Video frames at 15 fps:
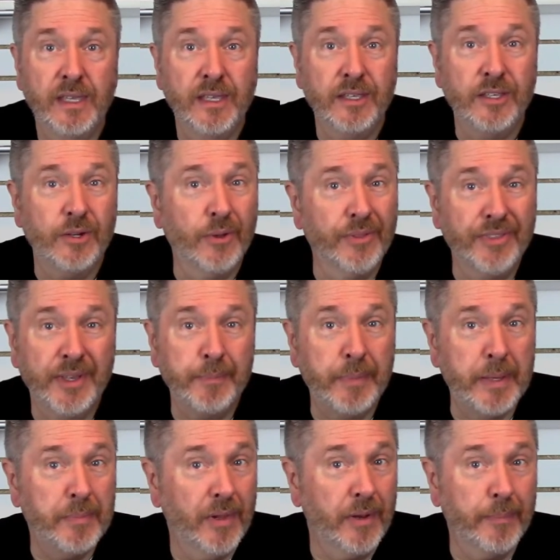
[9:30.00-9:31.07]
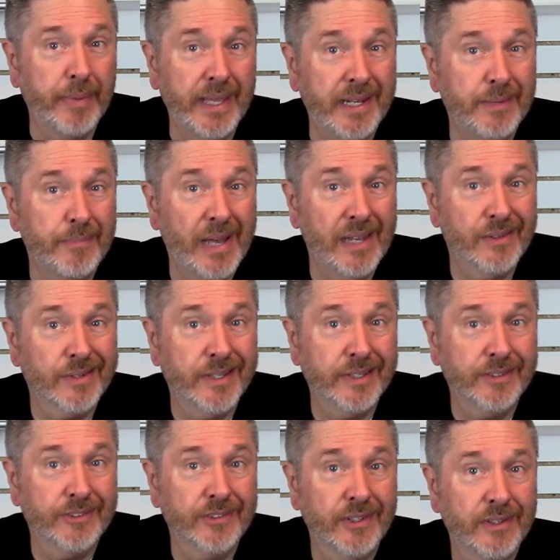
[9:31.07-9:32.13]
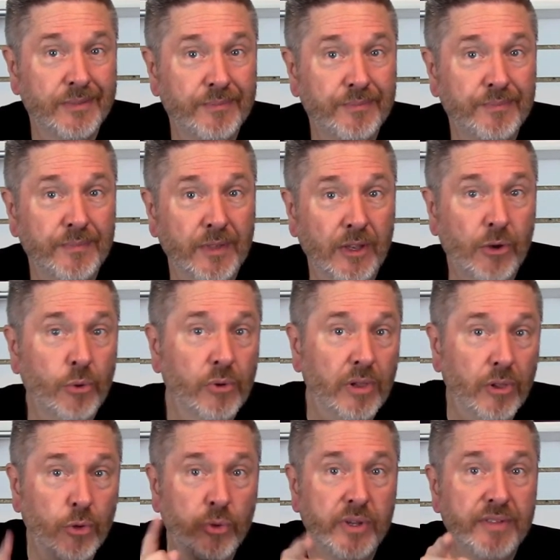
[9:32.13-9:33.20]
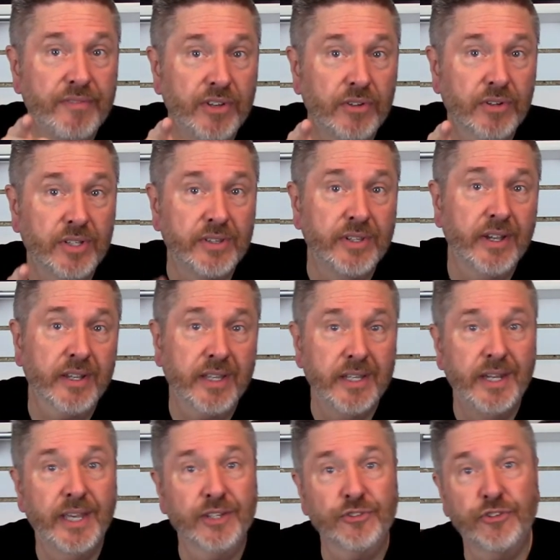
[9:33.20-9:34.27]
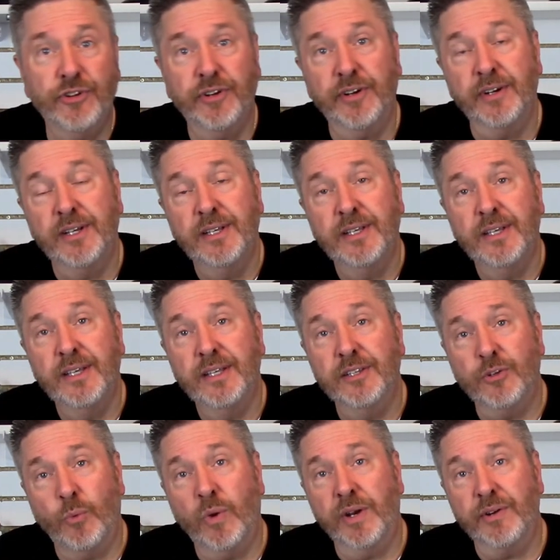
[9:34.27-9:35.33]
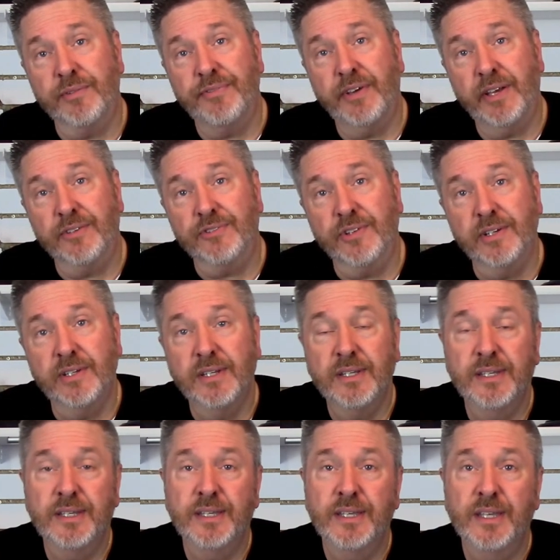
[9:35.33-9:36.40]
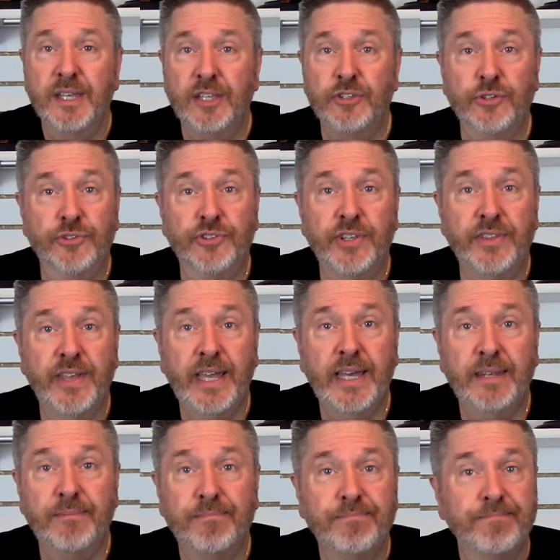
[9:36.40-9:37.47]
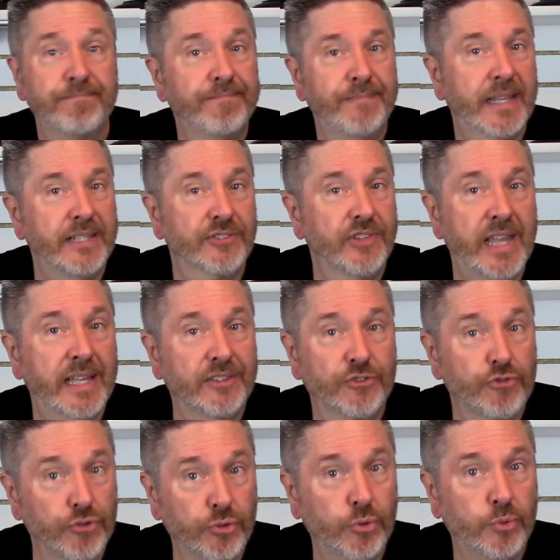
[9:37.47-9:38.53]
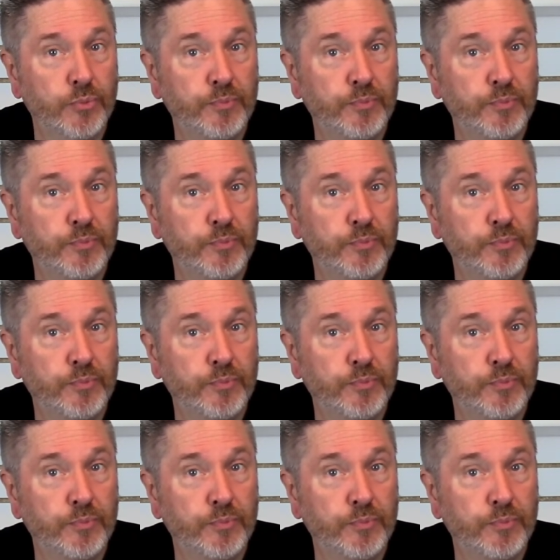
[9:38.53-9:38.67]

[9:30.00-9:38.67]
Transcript: You don't think people are painting model kits? Go to Louisville, Kentucky next year to Wonderfest, and you'll see that that's not true.